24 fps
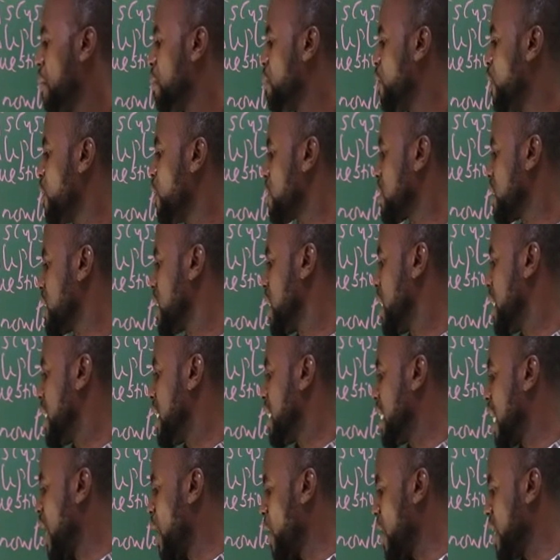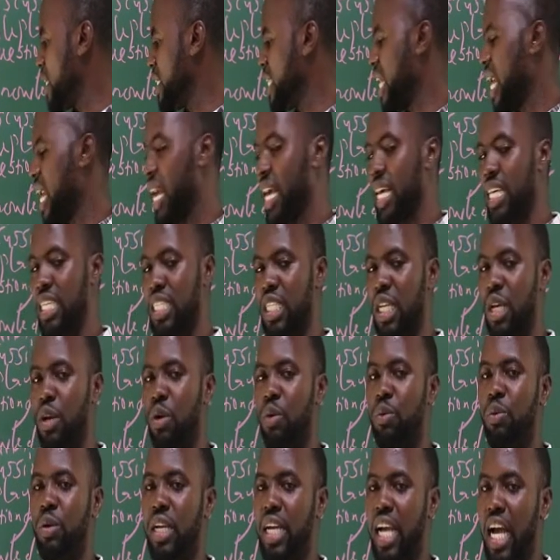But nowadays,
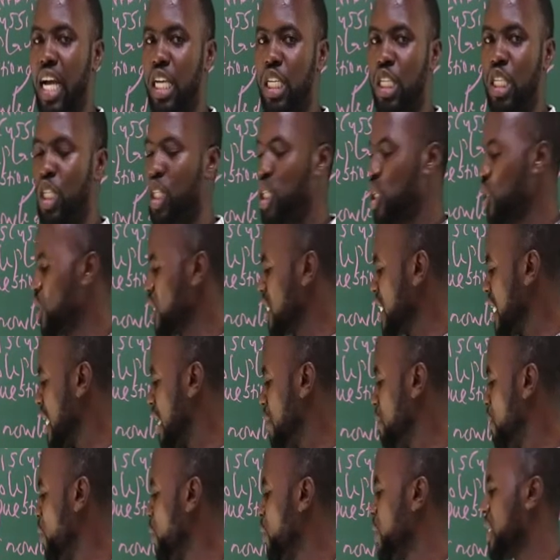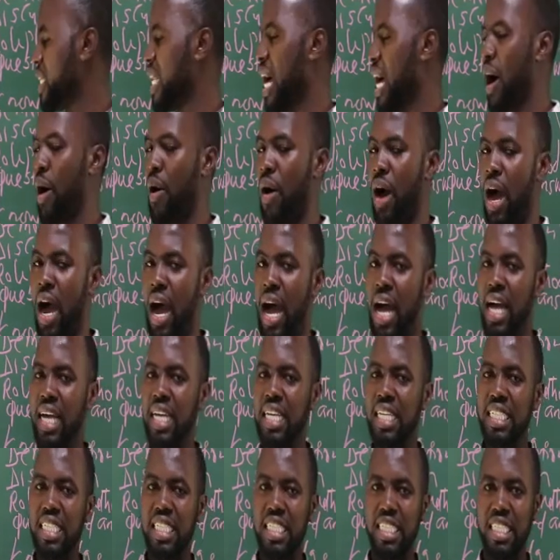we can use, even with our
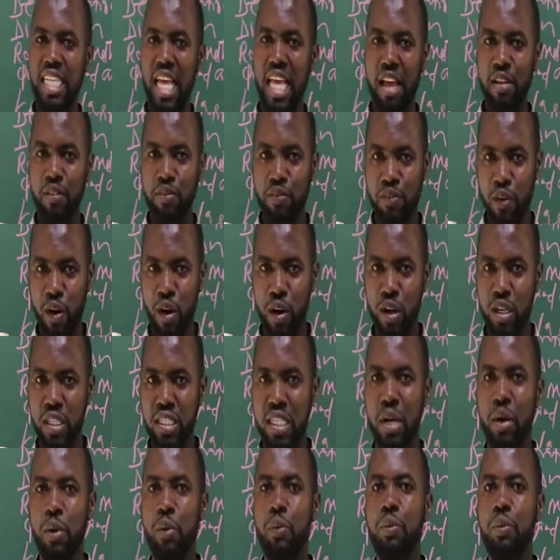cell phone,